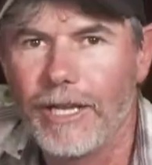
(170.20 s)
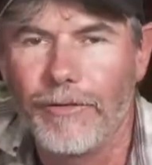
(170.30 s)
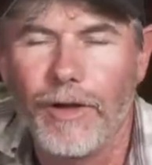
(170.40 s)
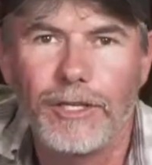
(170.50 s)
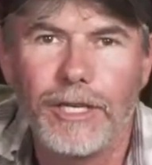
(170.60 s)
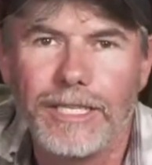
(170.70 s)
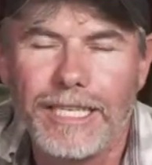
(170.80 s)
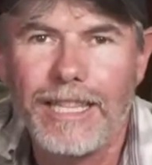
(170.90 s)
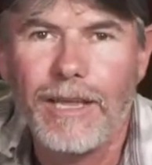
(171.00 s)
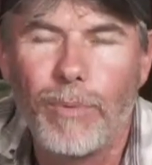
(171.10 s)
So folks, you can
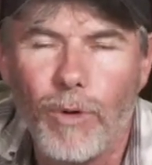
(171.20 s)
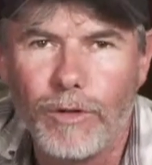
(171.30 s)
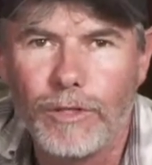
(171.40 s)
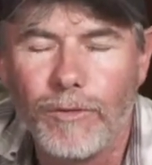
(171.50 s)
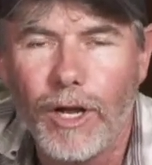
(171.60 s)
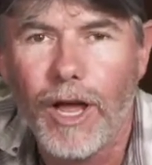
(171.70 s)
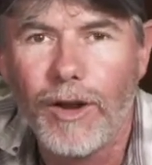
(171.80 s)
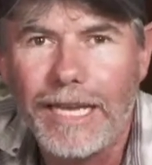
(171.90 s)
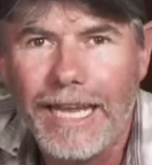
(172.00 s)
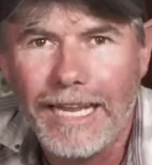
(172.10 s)
see the importance of not
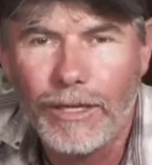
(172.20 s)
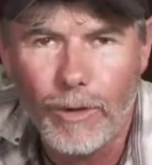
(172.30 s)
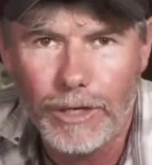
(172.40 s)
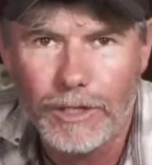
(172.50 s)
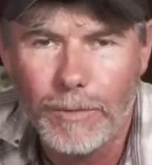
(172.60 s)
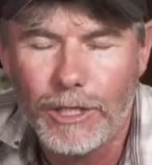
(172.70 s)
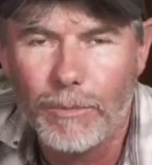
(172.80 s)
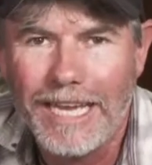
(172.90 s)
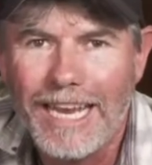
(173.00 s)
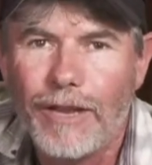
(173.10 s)
only getting the right
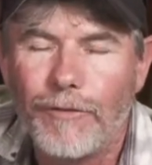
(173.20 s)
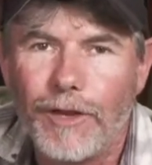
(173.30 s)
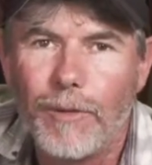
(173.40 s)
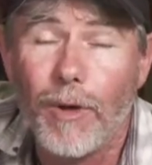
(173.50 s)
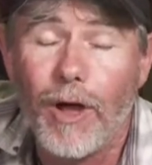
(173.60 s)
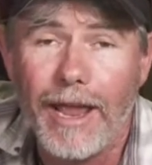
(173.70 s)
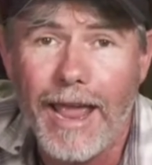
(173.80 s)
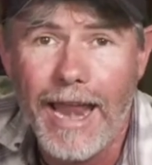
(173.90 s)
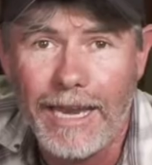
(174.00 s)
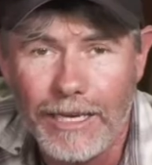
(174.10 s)
suspension, but getting it fitted by
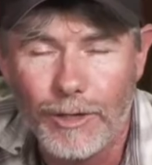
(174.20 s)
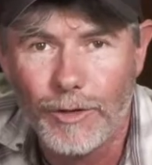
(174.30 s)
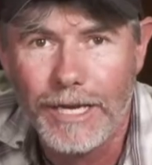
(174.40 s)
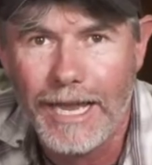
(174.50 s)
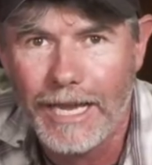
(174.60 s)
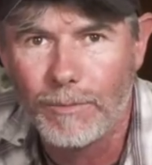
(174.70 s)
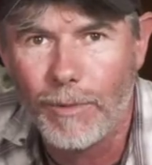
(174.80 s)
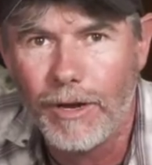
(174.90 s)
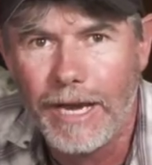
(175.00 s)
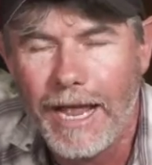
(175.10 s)
an industry
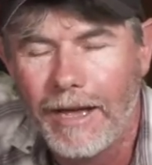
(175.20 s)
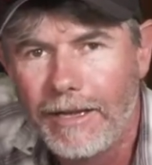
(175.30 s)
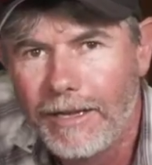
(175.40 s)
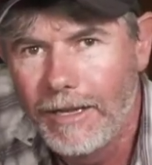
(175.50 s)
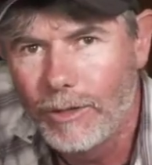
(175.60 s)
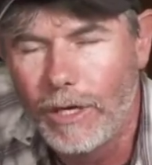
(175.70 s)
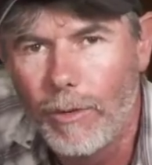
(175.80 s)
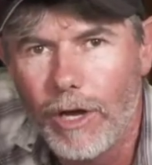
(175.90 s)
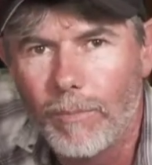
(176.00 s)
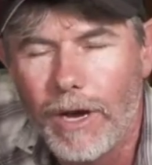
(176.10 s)
expert. Now, it's
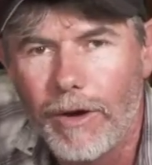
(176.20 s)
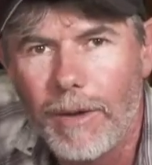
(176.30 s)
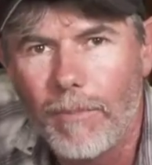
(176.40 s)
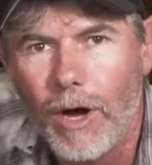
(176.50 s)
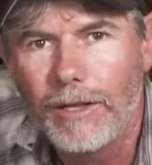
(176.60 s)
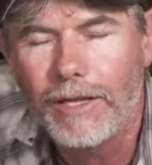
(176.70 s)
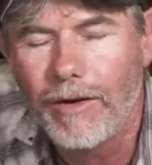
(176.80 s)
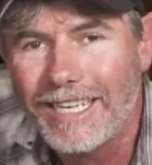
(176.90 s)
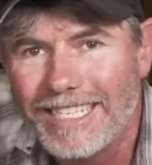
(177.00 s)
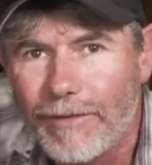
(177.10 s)
really worth bearing in mind that
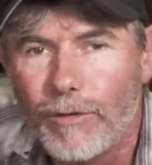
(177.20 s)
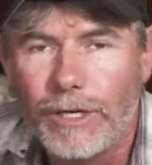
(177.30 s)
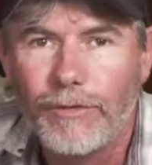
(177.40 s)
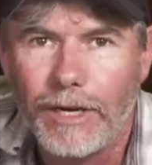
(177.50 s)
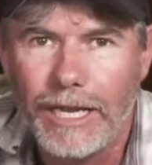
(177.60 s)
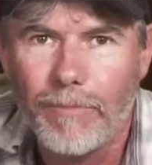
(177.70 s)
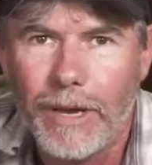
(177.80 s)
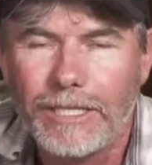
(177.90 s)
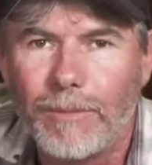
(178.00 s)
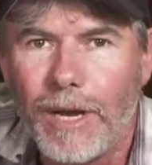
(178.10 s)
there are several different leaf
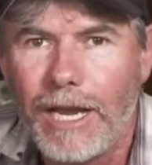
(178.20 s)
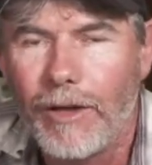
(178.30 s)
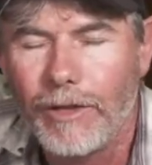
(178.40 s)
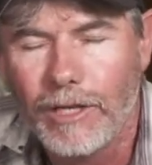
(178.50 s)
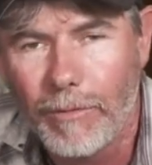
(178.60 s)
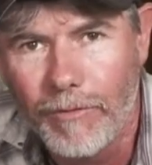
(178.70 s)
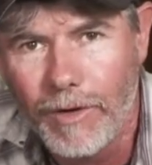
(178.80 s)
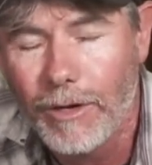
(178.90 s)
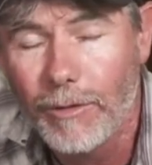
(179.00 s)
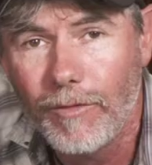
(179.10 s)
packs depending on the type of
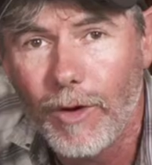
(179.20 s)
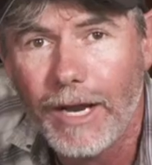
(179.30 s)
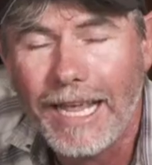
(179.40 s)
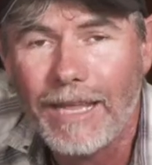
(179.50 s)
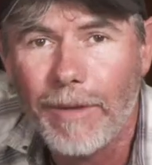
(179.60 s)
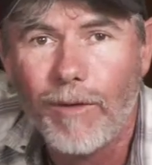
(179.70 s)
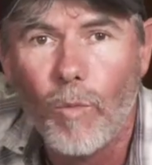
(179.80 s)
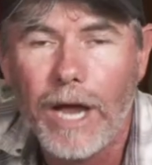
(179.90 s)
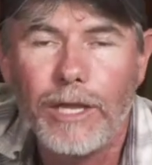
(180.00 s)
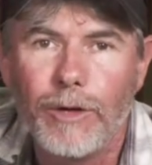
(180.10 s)
vehicle you've got and the amount
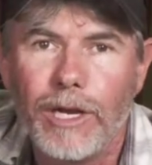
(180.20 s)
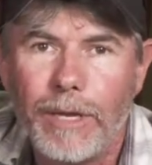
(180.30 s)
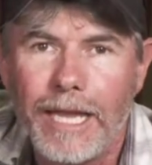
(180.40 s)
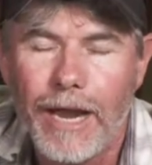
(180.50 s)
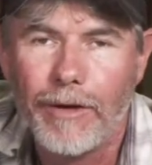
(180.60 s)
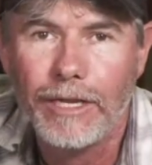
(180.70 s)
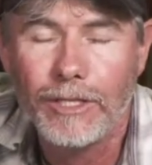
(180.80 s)
of weight you're going to be carrying.